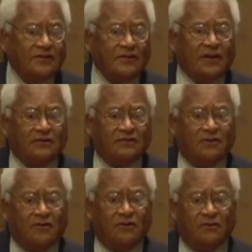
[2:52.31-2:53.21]
that
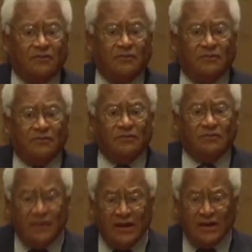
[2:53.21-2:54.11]
for
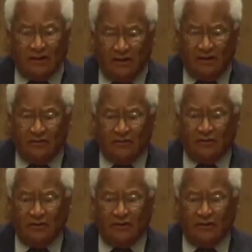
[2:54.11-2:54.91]
me at least,